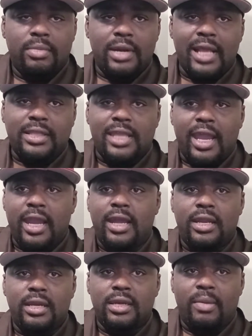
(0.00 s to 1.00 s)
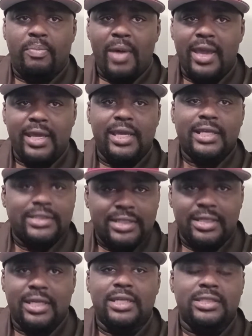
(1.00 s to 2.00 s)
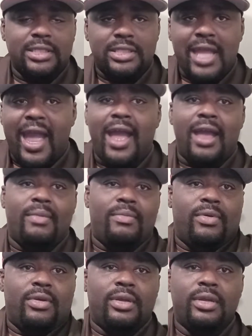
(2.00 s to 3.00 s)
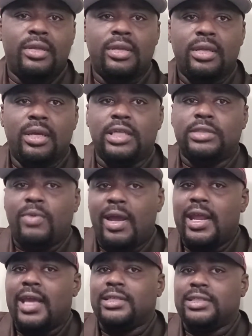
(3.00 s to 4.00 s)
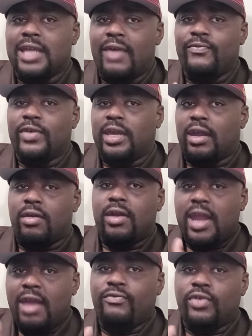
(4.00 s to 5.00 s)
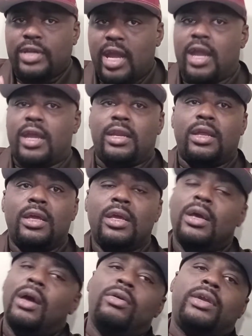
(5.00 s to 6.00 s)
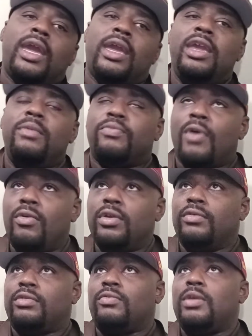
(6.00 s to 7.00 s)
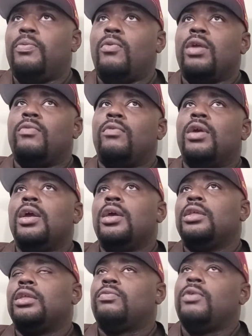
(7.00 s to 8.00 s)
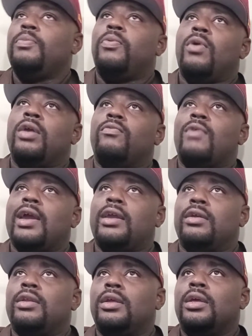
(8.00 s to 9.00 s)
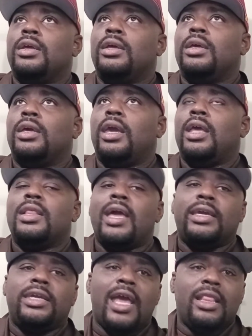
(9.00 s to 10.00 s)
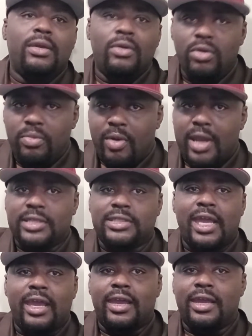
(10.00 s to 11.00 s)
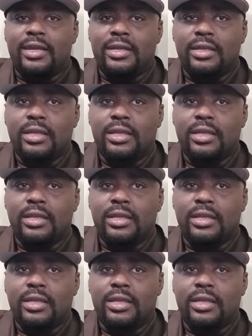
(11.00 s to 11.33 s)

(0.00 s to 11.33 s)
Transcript: but I think the butt kissing needs to stop. Because what has Stephen Curry ever done? Okay, he broke the 3-point record, and like Kelly Oubre said,